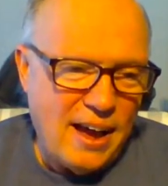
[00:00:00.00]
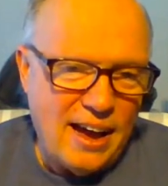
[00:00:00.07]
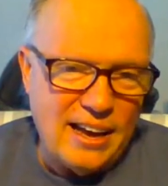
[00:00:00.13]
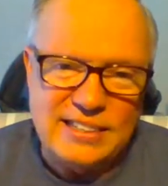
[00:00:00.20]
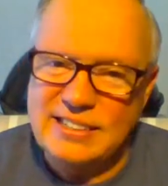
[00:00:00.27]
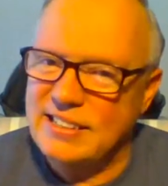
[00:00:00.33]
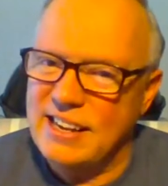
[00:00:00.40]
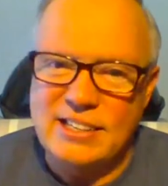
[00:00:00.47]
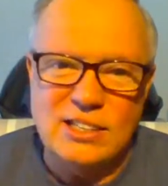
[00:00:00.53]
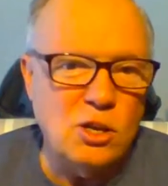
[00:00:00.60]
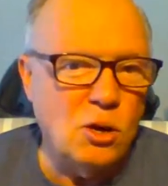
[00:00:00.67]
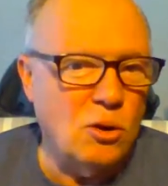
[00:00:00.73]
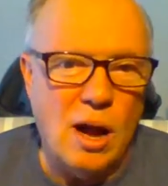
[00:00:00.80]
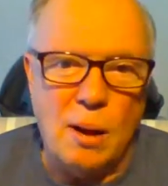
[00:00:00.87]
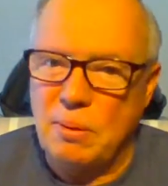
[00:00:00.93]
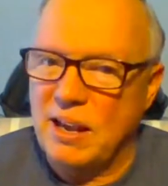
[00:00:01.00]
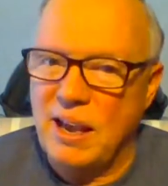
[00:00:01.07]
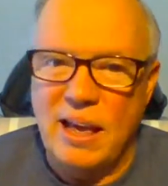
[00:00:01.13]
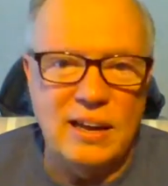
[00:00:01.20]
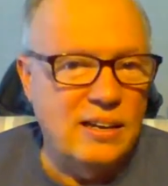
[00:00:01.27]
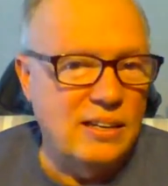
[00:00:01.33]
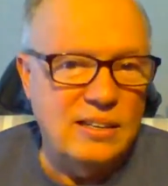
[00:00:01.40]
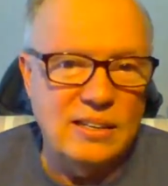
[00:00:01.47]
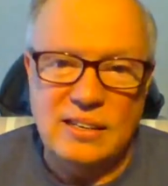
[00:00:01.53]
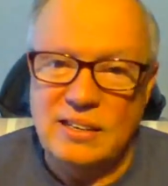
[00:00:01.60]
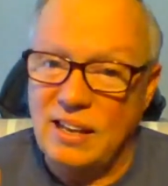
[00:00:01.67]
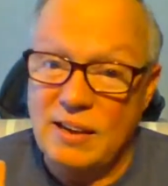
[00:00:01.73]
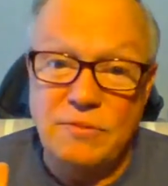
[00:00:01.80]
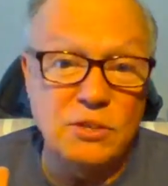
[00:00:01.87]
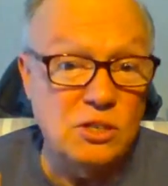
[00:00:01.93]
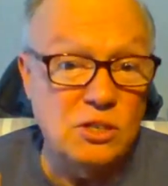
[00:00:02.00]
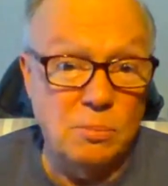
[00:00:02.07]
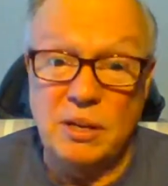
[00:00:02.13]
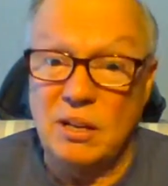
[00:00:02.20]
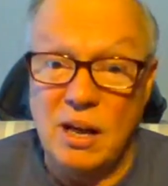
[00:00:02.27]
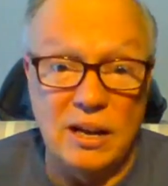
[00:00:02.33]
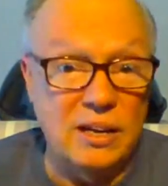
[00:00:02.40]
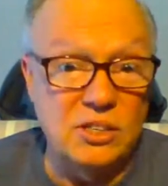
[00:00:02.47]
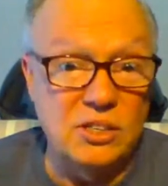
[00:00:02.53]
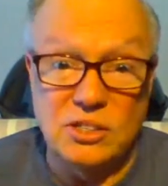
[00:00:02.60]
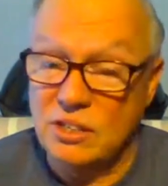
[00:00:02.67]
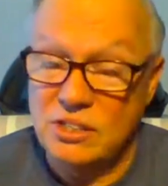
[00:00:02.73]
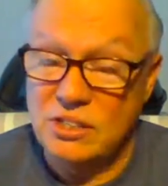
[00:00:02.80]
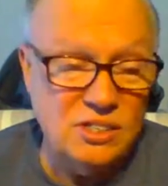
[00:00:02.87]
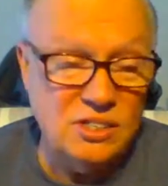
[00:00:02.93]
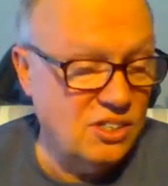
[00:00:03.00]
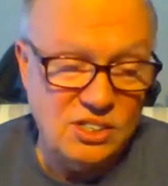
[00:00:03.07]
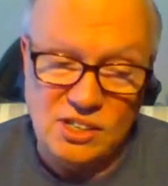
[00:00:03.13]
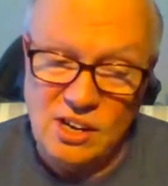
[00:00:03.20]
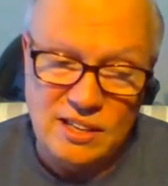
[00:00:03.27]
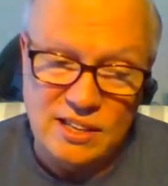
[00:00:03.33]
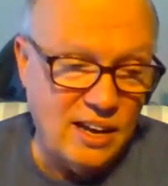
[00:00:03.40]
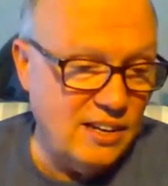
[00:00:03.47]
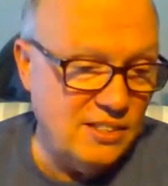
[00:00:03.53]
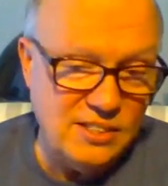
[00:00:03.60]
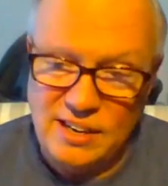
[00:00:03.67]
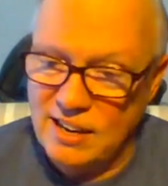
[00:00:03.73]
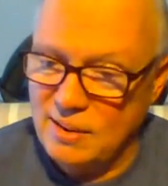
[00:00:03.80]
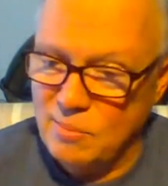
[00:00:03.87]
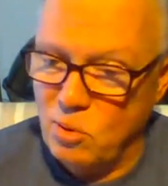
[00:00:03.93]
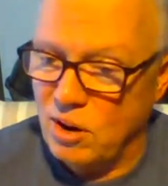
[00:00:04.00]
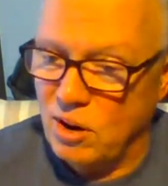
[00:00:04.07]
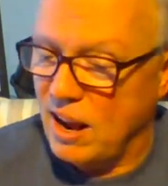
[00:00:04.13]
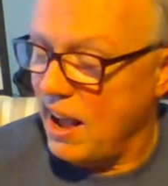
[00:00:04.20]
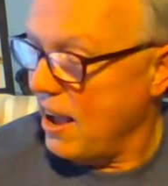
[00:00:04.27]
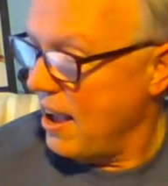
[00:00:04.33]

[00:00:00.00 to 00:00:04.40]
It's so complicated. Life used to be a lot easier. It's just not that easy anymore.